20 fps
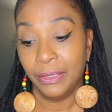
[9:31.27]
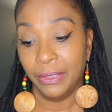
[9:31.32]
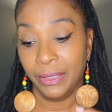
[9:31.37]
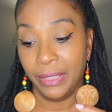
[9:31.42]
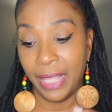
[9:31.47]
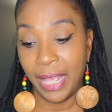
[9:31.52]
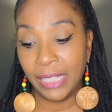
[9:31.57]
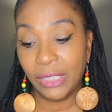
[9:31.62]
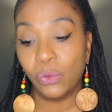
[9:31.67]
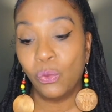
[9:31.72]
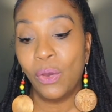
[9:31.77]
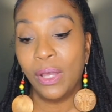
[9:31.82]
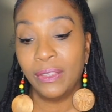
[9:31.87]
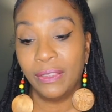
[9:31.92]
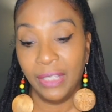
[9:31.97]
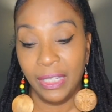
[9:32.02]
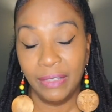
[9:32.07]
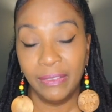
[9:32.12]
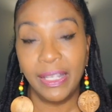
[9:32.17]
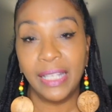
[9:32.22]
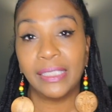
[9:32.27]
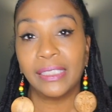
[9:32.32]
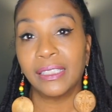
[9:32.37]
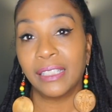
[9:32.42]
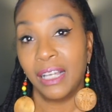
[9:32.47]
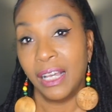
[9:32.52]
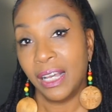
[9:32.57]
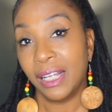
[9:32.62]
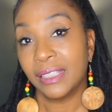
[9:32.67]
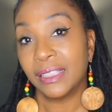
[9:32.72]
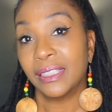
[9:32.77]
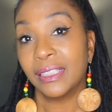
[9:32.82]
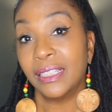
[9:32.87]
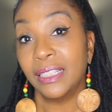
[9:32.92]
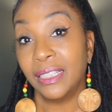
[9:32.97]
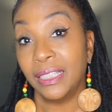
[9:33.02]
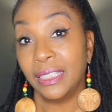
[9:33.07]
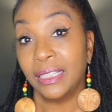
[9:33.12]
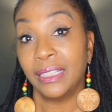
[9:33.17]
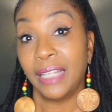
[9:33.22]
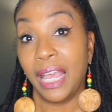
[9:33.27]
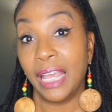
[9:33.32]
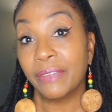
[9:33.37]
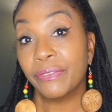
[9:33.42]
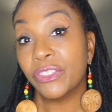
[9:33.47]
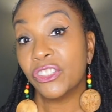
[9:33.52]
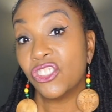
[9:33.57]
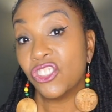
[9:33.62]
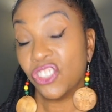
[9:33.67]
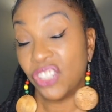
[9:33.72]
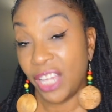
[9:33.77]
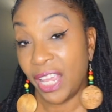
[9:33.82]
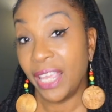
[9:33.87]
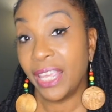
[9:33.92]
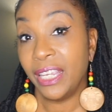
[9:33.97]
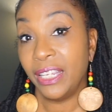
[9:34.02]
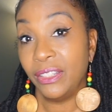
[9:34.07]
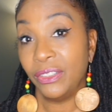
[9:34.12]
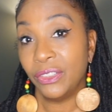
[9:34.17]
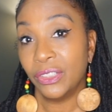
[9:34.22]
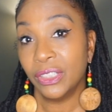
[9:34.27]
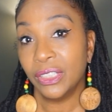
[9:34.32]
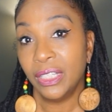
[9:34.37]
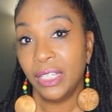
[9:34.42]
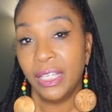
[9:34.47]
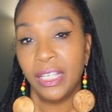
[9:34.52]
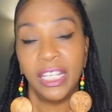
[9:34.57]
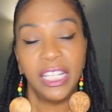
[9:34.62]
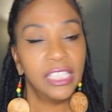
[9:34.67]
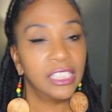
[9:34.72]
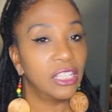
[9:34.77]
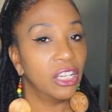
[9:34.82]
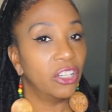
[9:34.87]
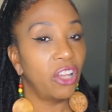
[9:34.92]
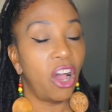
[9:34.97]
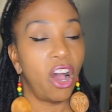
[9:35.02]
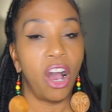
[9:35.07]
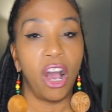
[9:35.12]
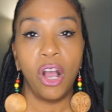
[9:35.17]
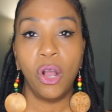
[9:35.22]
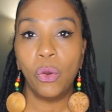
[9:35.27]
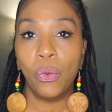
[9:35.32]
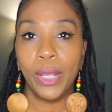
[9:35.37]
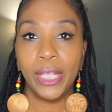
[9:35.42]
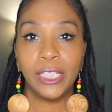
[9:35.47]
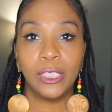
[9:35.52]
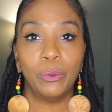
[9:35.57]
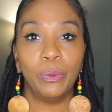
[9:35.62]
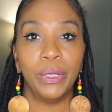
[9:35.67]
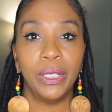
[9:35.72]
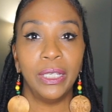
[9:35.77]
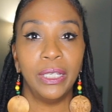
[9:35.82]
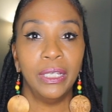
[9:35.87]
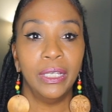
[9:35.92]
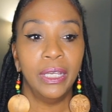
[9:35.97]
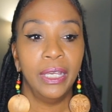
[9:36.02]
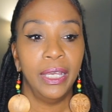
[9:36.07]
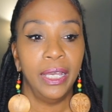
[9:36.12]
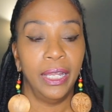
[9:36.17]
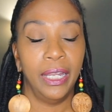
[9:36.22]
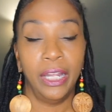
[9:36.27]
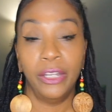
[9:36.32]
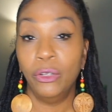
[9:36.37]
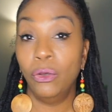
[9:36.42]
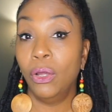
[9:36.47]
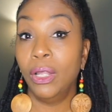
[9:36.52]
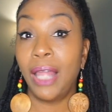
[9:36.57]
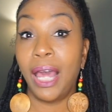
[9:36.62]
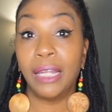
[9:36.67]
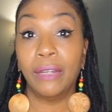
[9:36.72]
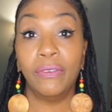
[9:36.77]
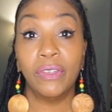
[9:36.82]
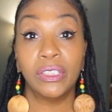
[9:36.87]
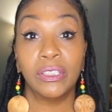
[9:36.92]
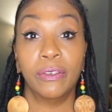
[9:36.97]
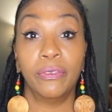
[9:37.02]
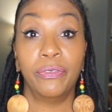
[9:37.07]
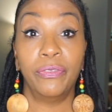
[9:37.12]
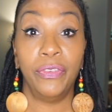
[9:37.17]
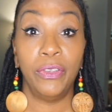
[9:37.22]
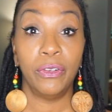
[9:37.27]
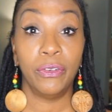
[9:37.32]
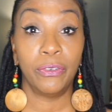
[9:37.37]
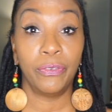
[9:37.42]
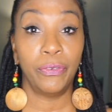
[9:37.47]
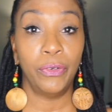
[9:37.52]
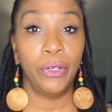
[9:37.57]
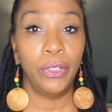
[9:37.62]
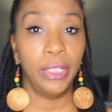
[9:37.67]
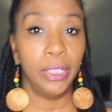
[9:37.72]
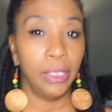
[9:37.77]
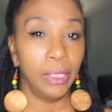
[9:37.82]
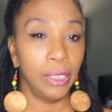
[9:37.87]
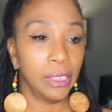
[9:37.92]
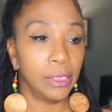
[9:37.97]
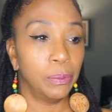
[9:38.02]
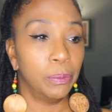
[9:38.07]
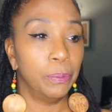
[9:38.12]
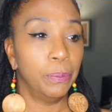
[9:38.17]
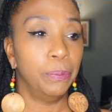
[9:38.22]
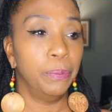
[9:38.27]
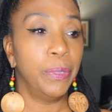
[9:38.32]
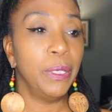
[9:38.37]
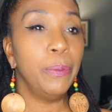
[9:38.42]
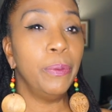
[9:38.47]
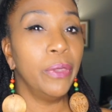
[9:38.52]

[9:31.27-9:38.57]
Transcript: That's one thing that's constant in life is change. It's going to always be. And I know a lot of us are fearful, and it's people